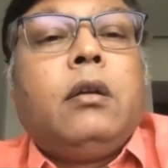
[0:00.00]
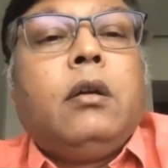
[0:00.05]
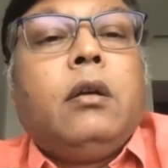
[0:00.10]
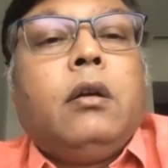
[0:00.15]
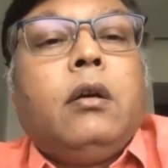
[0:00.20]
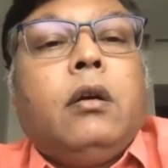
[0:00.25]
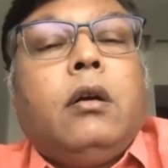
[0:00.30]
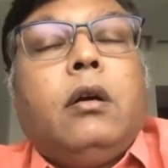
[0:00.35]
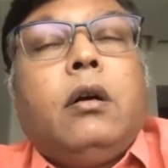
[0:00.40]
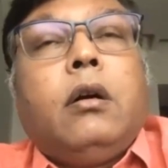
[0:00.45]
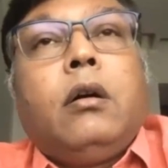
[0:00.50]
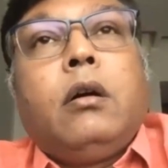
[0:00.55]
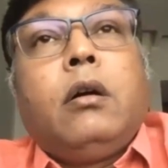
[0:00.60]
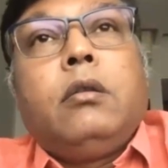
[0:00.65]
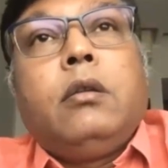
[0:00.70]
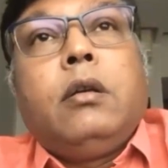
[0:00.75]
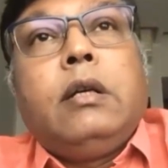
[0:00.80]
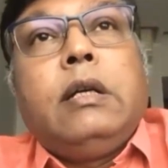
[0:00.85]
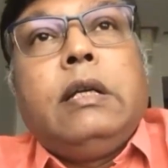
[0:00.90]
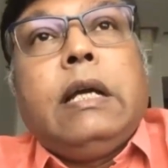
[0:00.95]
the
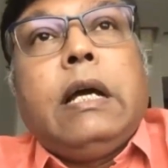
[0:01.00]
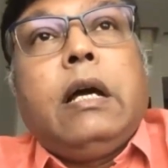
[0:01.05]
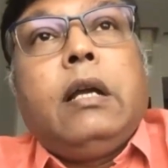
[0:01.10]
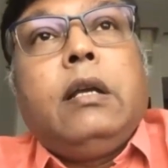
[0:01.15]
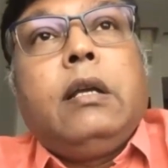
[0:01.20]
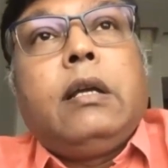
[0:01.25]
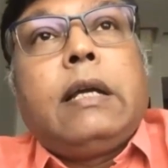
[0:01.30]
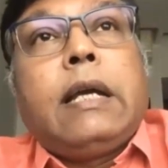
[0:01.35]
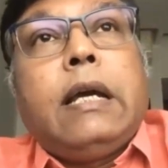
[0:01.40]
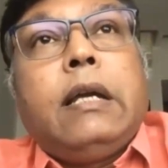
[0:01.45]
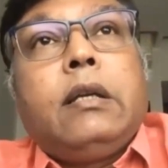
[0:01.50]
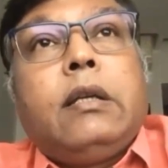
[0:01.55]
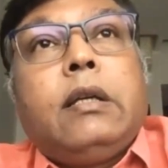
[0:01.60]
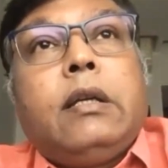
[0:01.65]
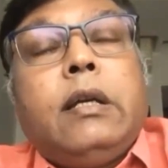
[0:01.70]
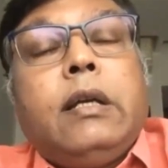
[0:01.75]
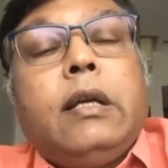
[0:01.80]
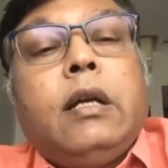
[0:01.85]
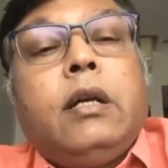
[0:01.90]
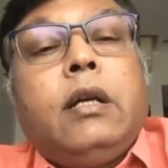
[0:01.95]
DRE can
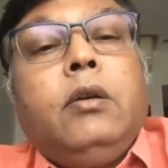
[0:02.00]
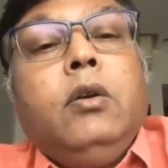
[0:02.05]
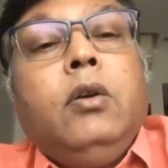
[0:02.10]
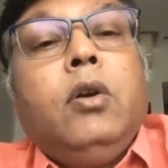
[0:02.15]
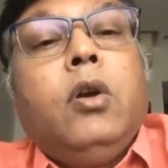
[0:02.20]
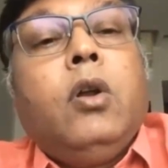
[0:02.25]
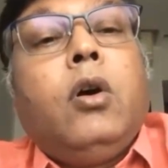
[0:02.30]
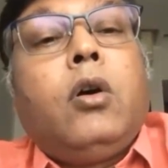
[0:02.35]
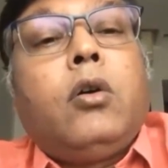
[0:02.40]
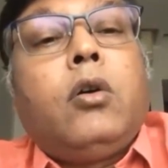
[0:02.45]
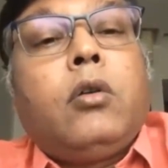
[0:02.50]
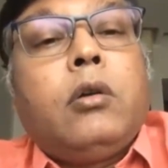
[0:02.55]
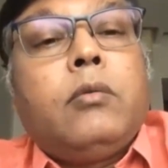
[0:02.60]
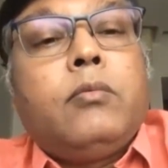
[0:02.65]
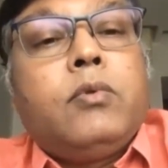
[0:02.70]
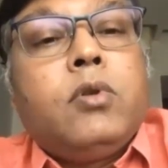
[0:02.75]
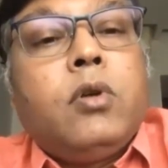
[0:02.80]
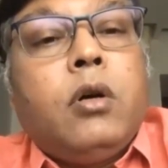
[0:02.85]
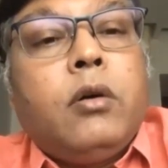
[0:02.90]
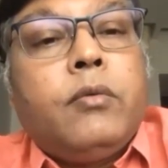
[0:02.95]
create a lot of
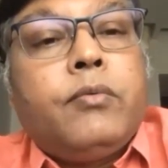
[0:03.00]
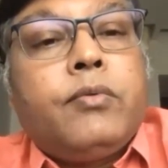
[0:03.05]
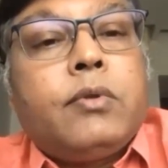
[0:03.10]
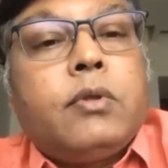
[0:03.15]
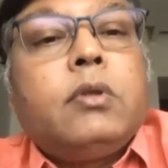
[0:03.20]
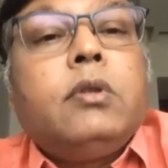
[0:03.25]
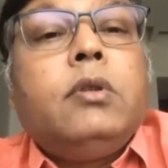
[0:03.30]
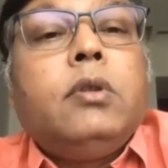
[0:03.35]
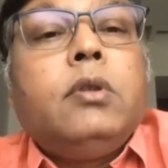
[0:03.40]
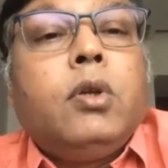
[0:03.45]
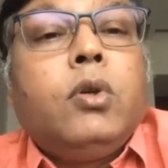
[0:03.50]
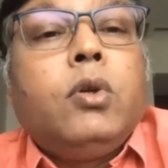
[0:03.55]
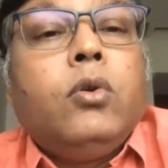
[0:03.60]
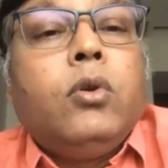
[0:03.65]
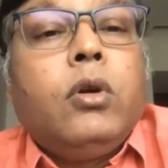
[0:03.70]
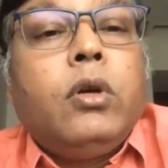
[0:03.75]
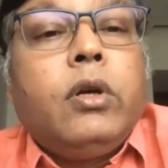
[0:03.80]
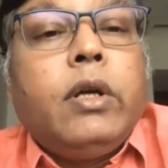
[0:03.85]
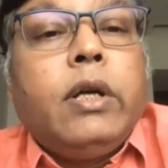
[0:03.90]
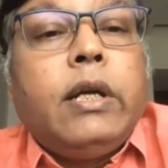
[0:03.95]
jobs in the rural
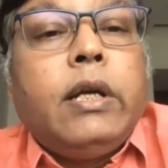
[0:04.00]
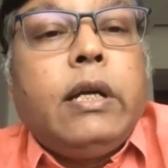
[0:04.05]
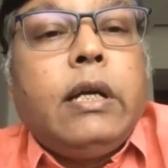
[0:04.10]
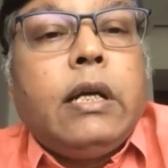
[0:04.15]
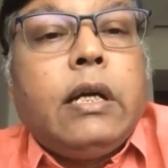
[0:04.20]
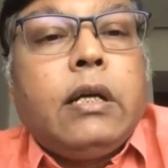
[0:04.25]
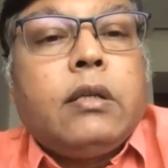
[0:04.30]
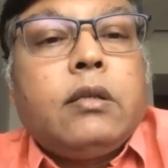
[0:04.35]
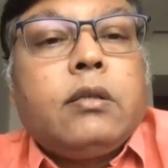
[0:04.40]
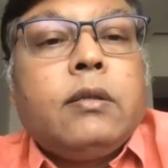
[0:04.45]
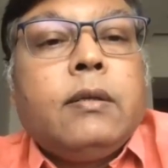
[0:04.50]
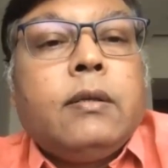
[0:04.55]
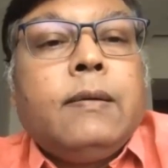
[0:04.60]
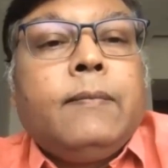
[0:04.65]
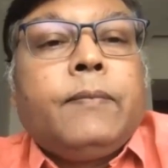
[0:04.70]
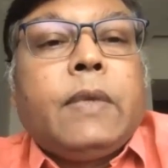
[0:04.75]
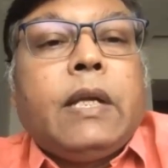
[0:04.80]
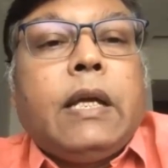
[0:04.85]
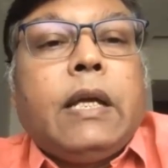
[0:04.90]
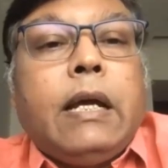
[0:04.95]
areas
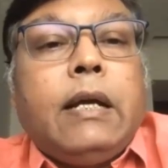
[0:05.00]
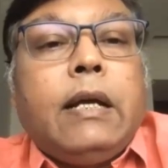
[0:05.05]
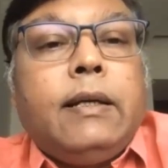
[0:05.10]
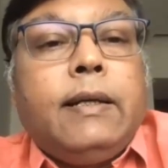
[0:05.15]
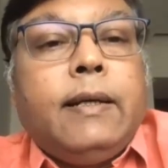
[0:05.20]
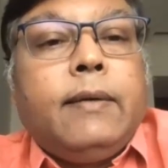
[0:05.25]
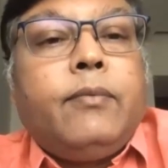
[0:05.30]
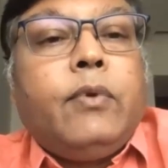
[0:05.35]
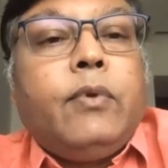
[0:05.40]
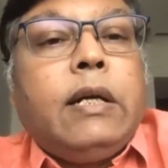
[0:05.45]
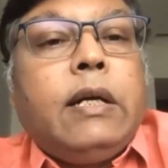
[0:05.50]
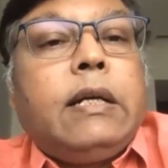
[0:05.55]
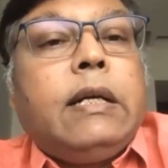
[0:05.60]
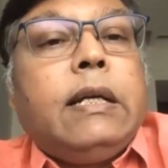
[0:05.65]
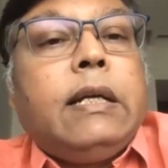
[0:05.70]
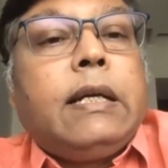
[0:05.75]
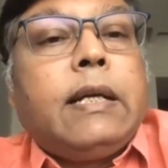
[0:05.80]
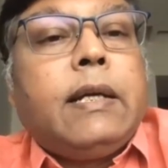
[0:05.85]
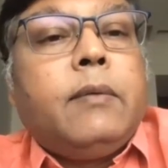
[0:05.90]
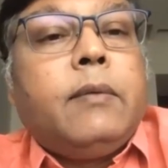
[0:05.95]
and definitely
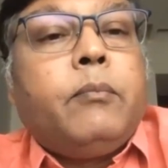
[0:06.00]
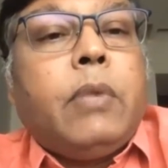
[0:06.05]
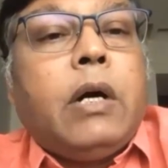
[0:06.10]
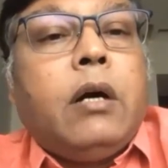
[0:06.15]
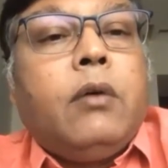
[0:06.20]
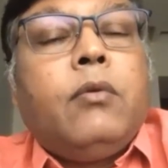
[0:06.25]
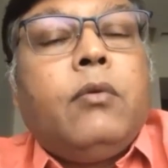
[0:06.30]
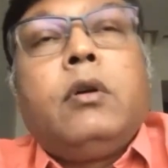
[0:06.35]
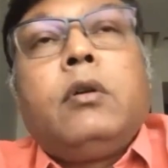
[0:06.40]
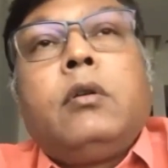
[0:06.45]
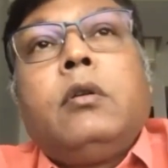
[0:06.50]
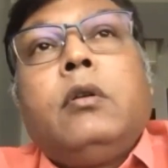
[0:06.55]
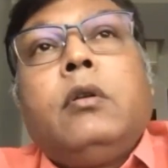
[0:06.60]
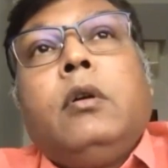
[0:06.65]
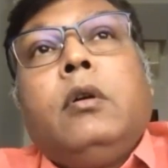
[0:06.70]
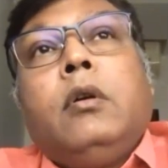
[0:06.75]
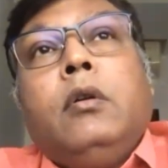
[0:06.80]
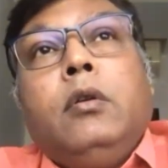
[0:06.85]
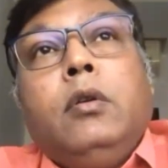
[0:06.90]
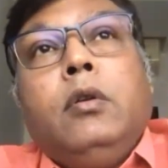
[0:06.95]
can power
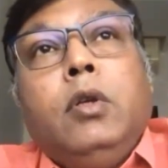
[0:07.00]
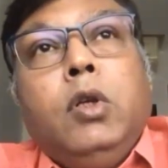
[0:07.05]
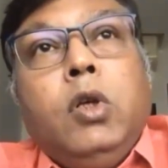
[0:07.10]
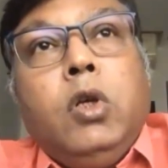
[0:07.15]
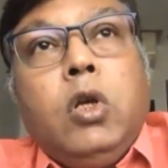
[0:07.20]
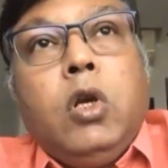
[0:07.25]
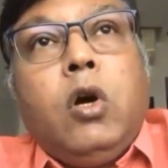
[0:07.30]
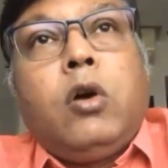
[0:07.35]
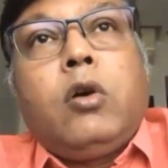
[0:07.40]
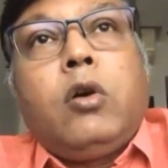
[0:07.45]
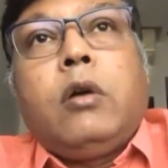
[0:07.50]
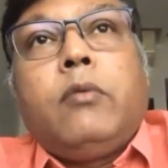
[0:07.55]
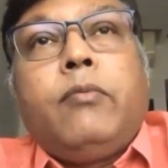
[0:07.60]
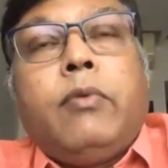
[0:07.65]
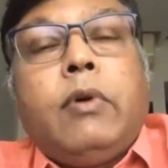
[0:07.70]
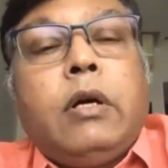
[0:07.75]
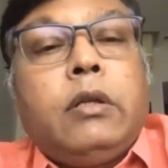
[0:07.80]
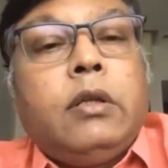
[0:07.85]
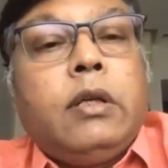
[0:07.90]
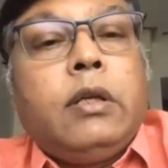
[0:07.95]
a lot of
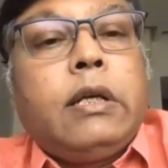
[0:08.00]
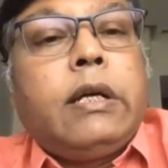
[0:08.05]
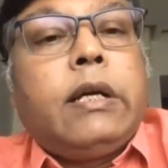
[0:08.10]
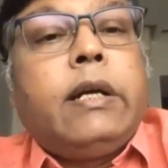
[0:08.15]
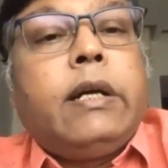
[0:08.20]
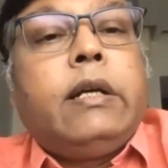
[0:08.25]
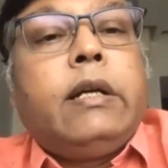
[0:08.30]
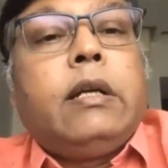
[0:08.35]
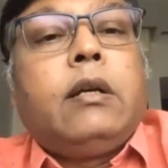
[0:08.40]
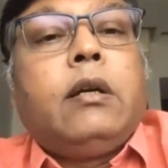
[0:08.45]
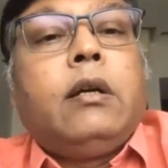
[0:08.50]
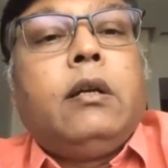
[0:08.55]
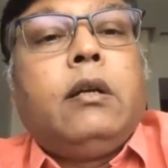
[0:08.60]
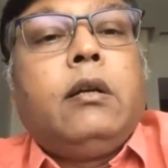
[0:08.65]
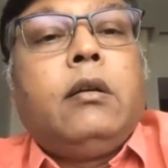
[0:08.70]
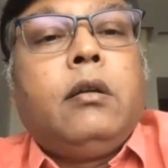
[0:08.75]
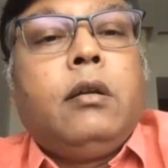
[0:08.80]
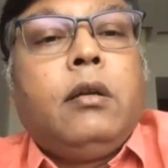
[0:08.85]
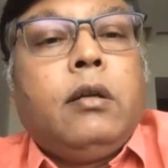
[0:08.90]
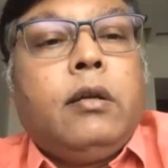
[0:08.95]
other critical
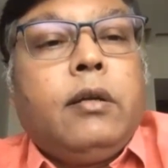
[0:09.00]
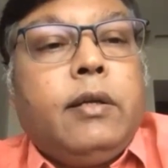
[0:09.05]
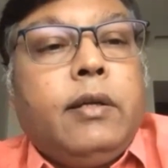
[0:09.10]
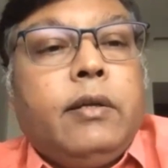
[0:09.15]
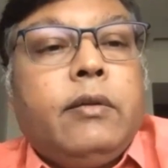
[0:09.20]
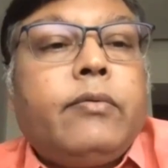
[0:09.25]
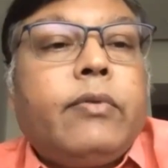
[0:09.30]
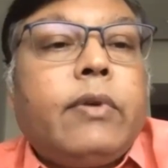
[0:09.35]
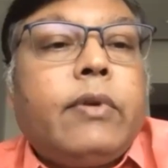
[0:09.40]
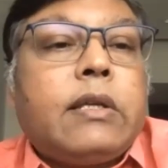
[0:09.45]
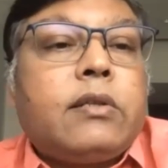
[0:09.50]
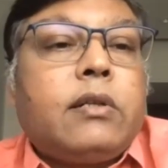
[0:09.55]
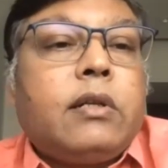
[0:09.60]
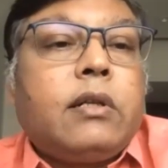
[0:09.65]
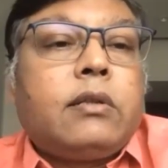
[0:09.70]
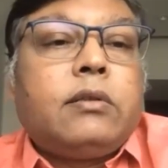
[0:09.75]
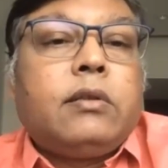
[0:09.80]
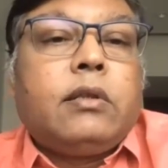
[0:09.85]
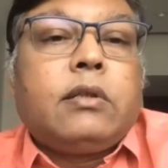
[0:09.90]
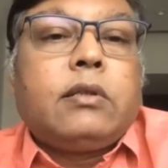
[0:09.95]
infrastructure
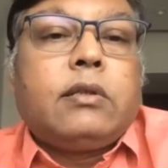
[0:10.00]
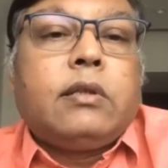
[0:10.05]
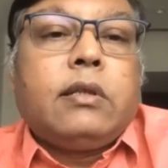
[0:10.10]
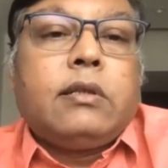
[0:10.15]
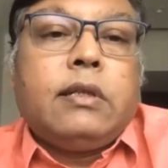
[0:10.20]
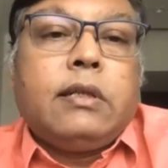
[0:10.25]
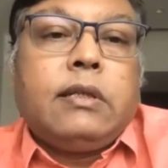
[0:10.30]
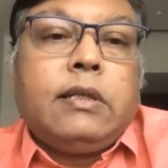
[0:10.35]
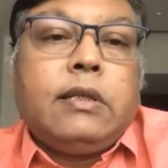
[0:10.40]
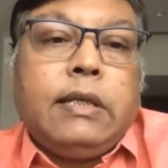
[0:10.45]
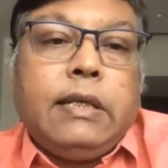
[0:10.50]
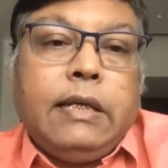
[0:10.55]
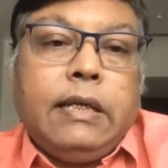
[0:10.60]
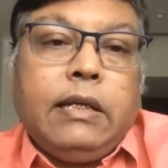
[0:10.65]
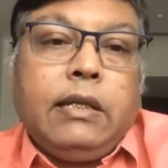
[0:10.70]
such as health.